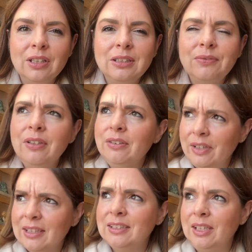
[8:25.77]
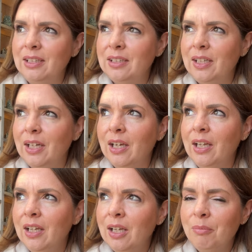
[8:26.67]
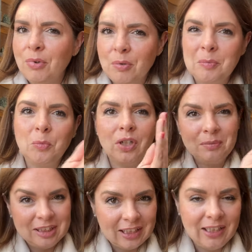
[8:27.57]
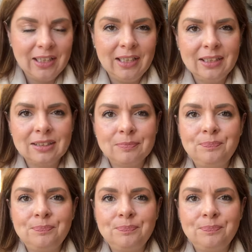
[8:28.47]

It's very fascinating, but what I'm saying is